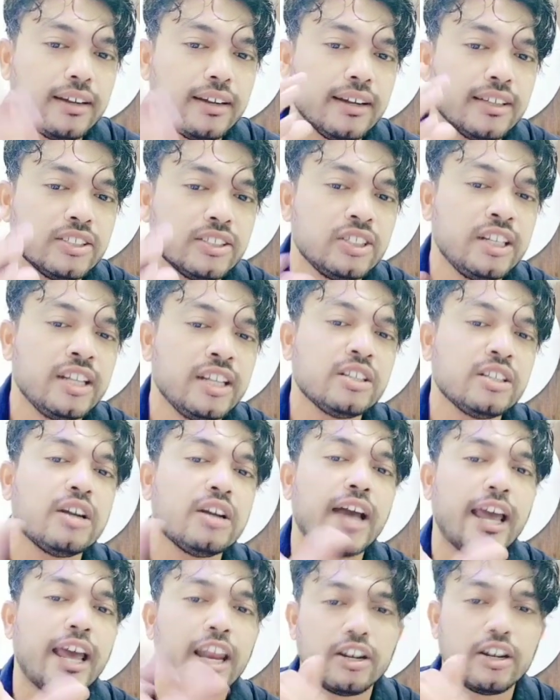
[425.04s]
listening the
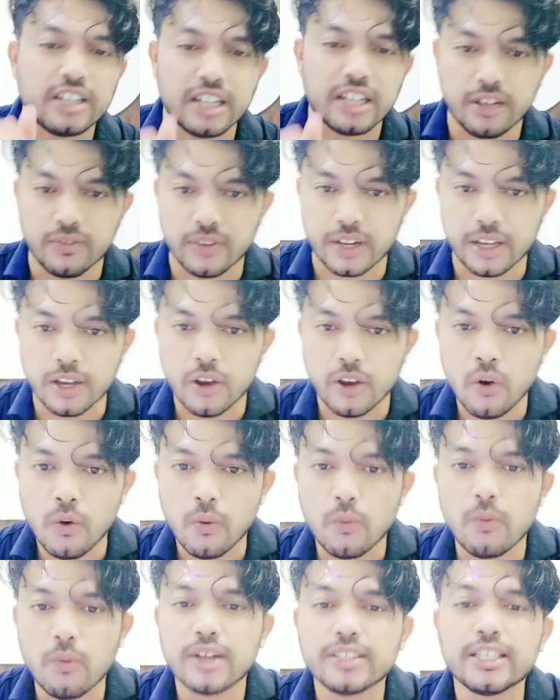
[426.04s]
dialogue delivery,
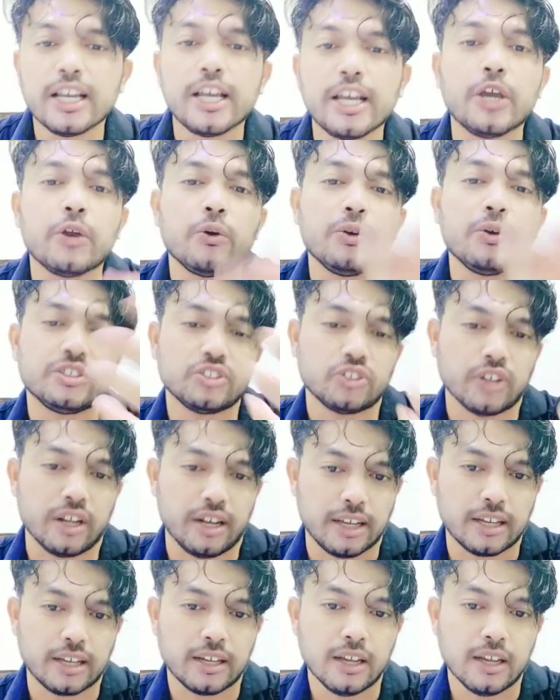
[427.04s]
what the hero is
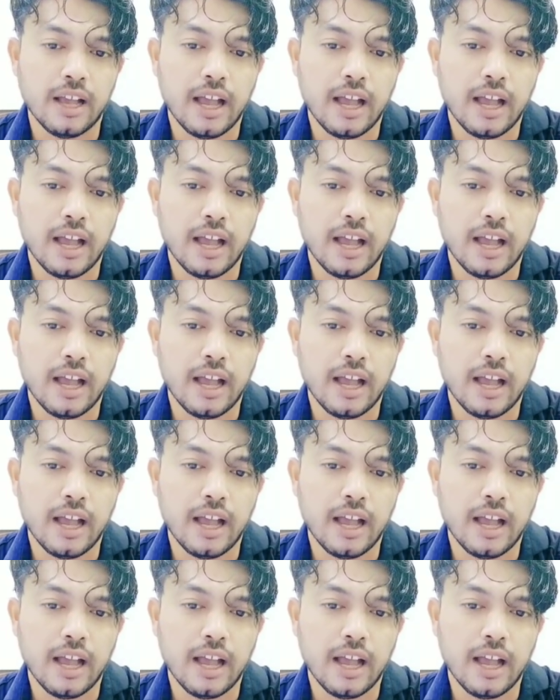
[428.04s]
telling,